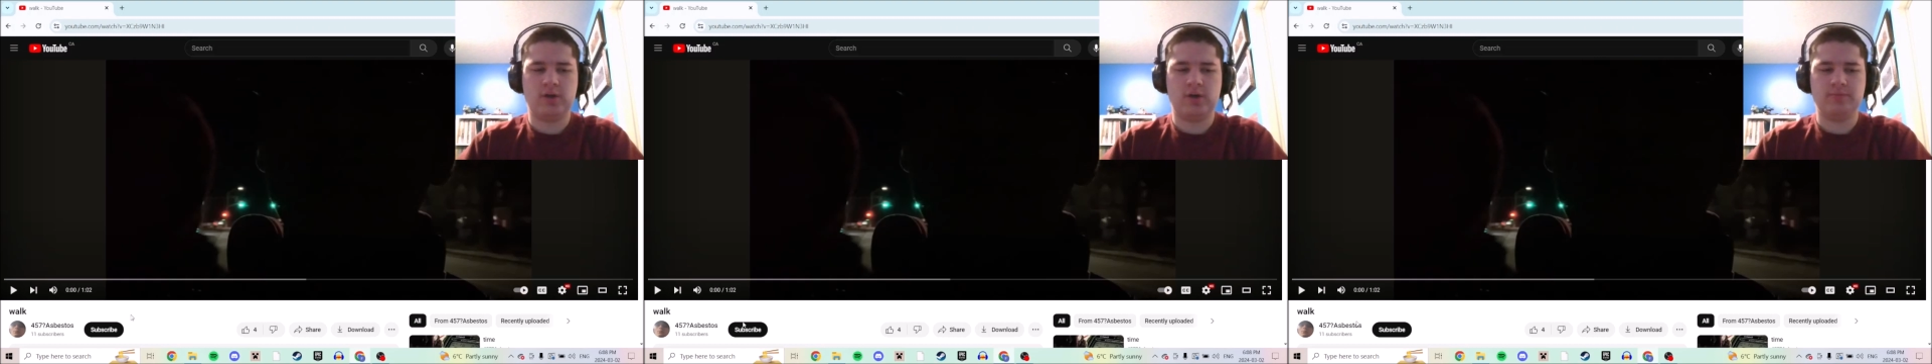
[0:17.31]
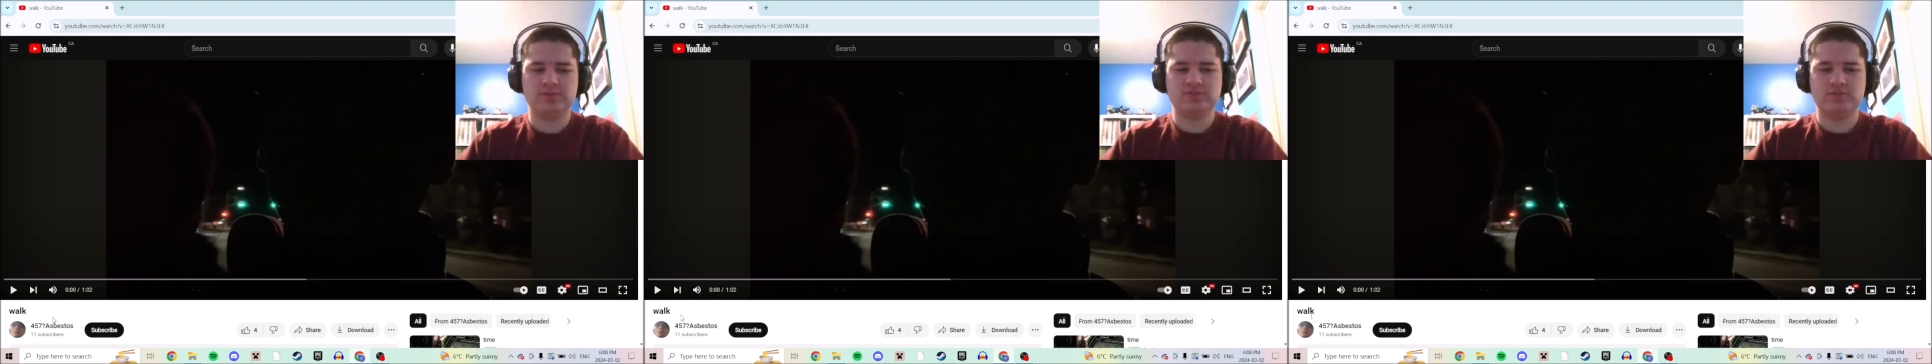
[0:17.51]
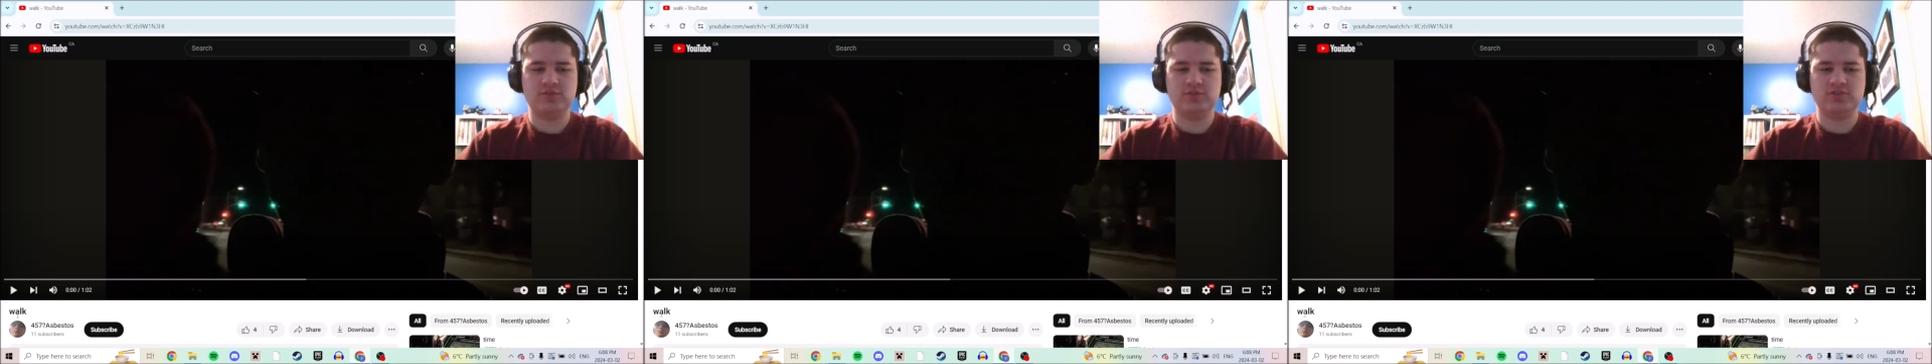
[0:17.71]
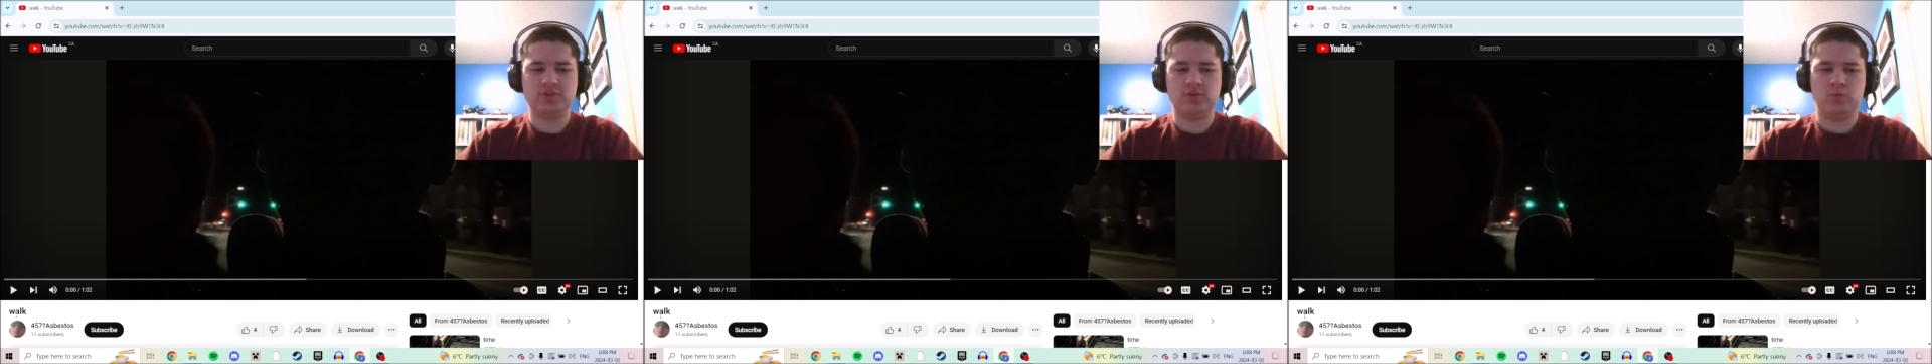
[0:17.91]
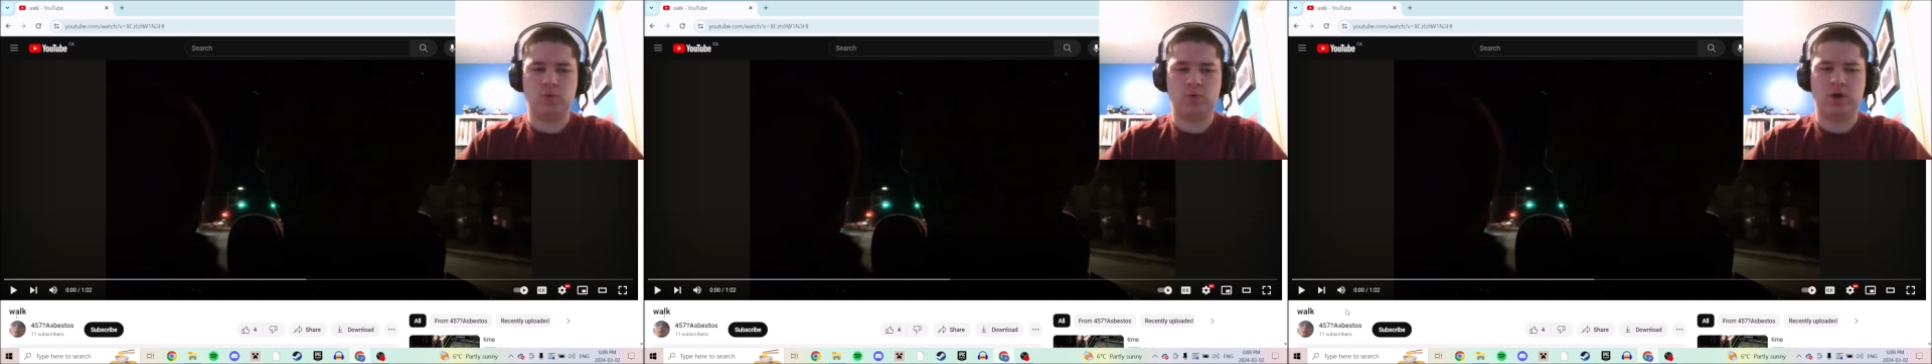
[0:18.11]
This video is
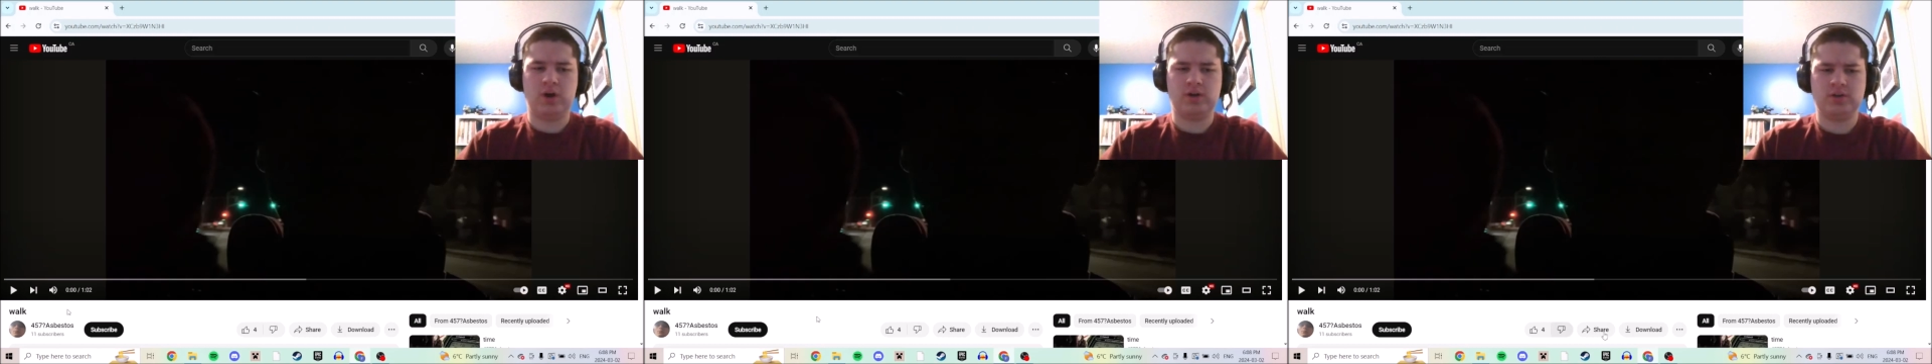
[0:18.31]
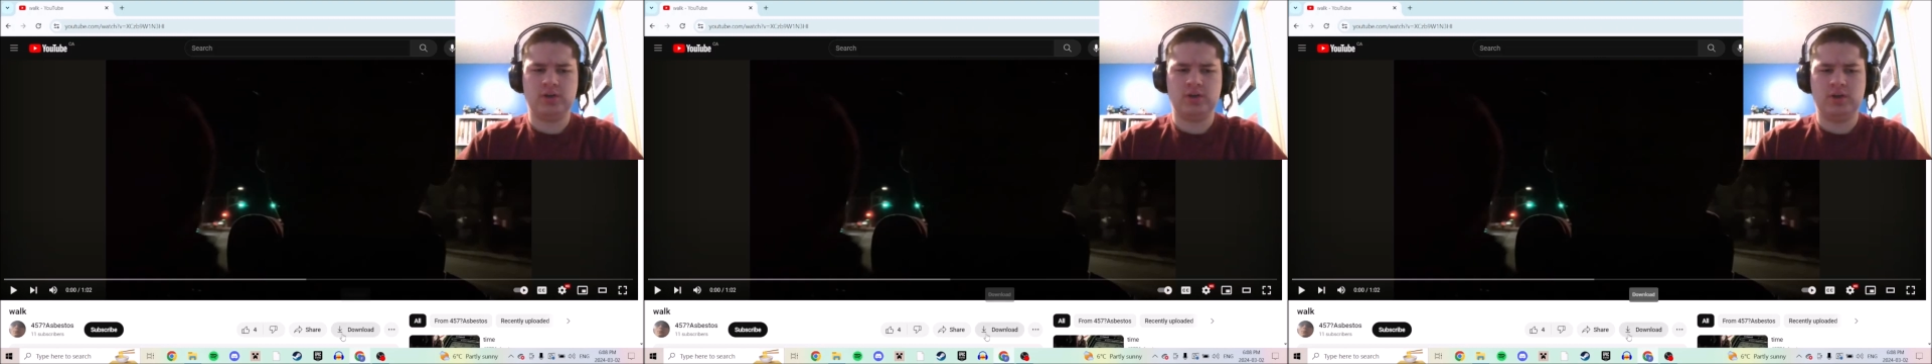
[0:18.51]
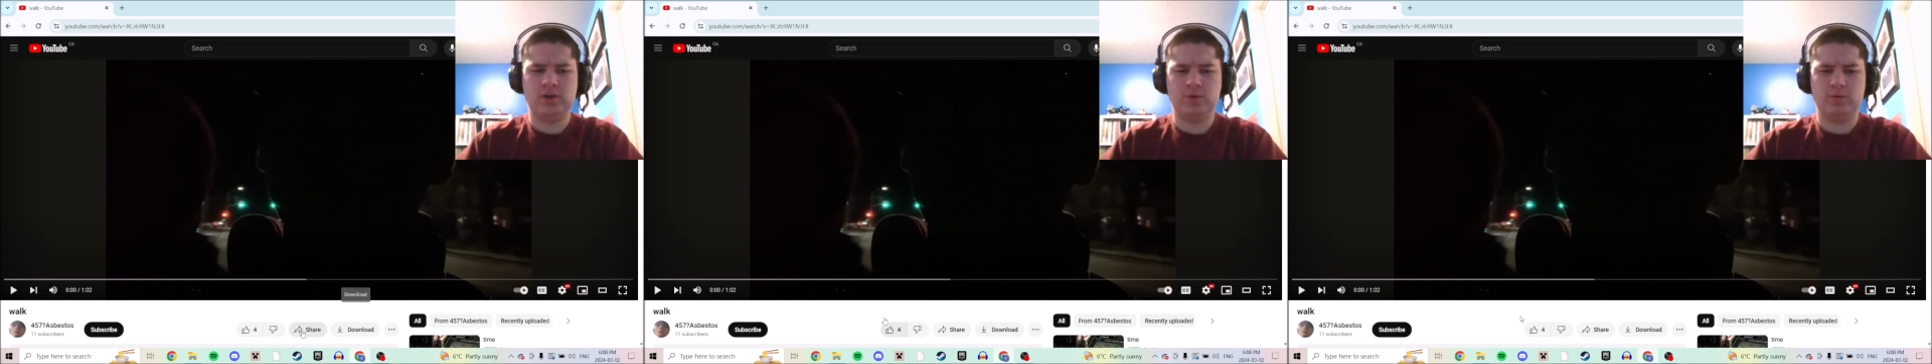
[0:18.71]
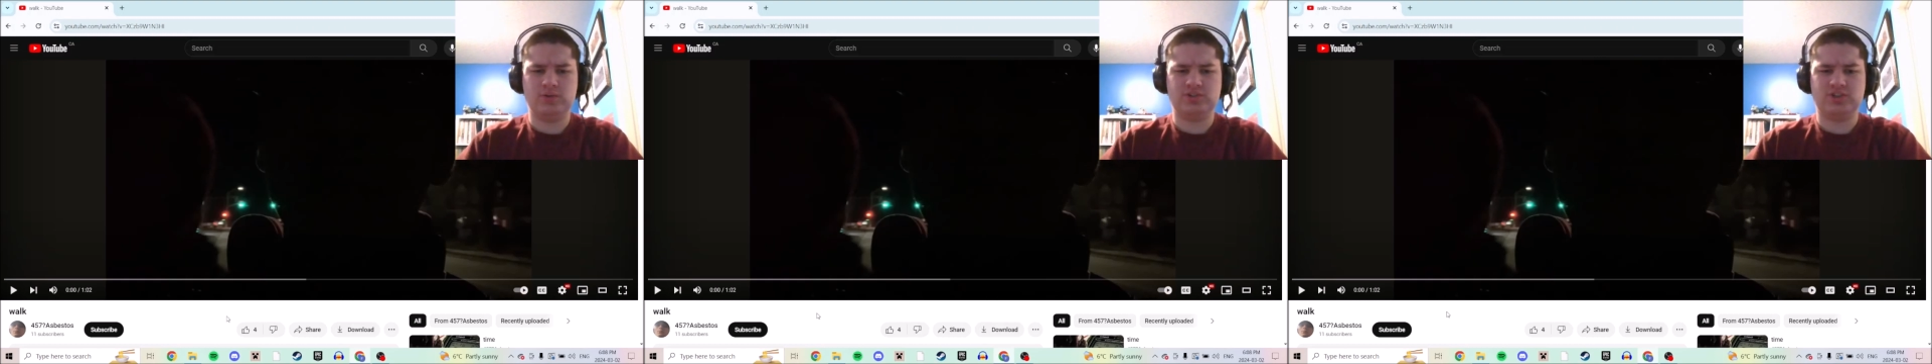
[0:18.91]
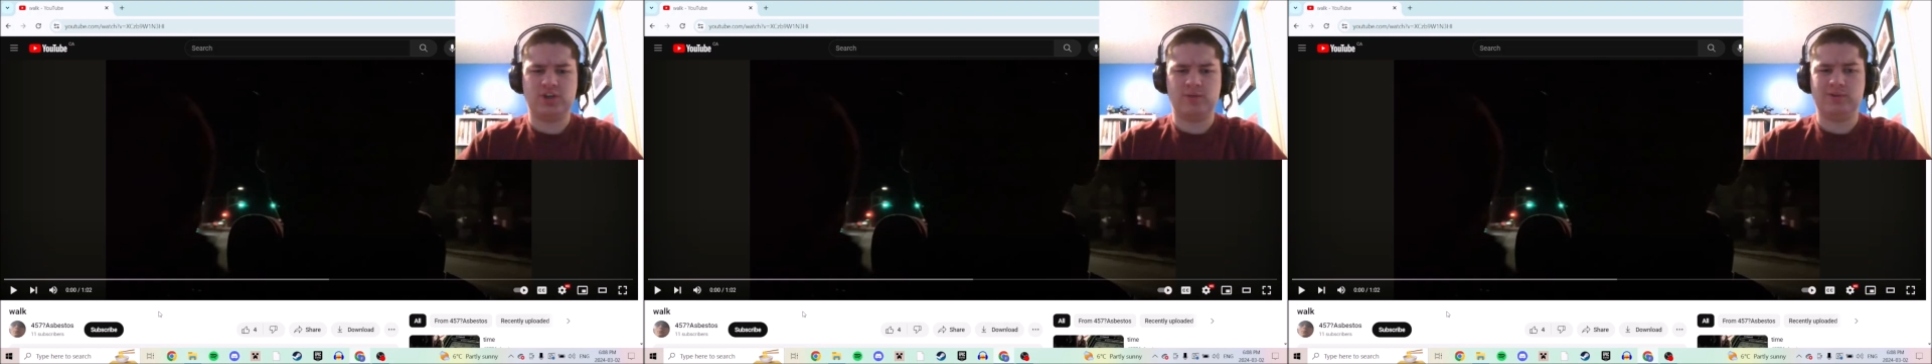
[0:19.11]
called Walk,
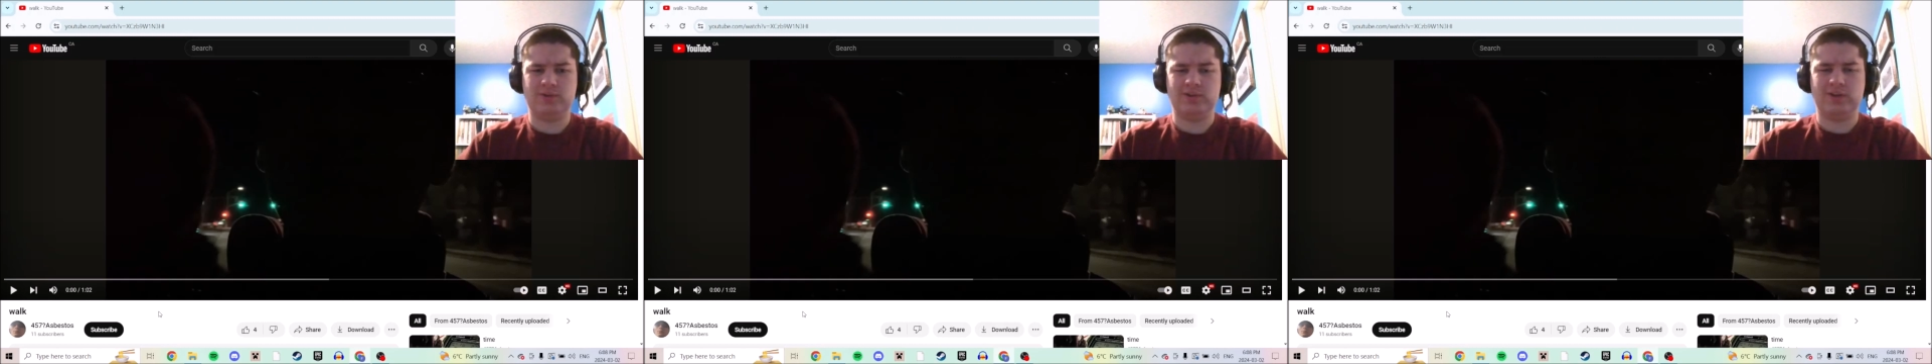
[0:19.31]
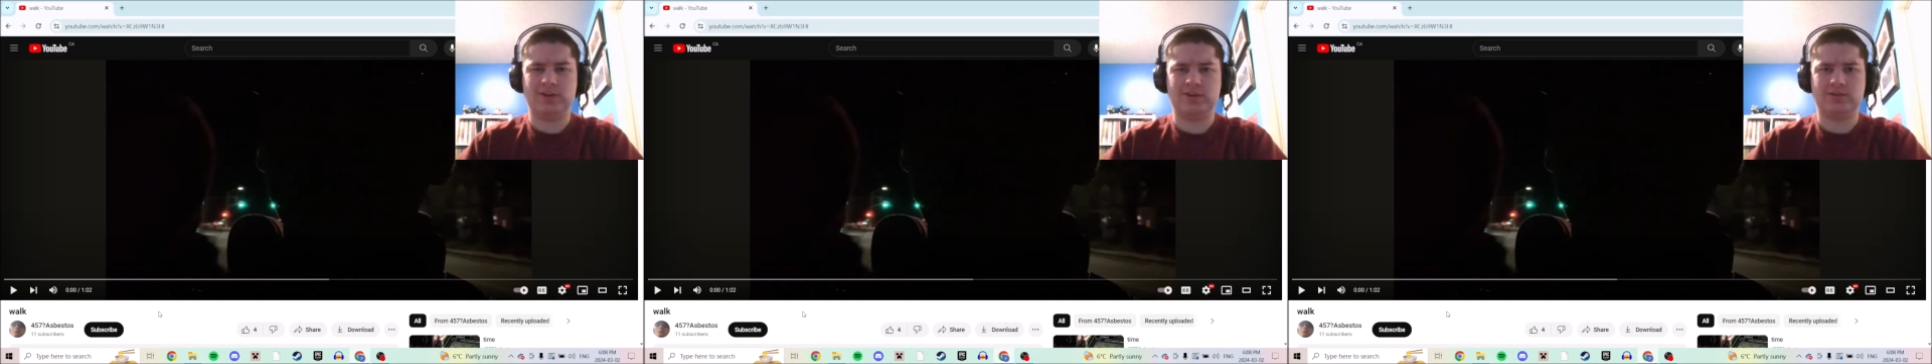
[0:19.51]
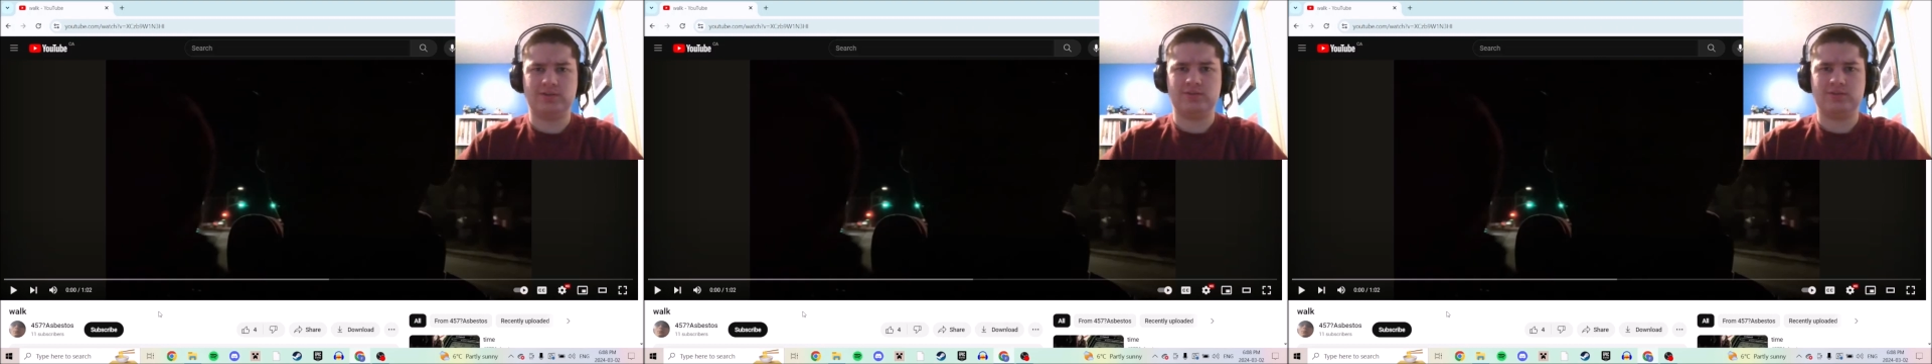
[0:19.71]
which I mean, like,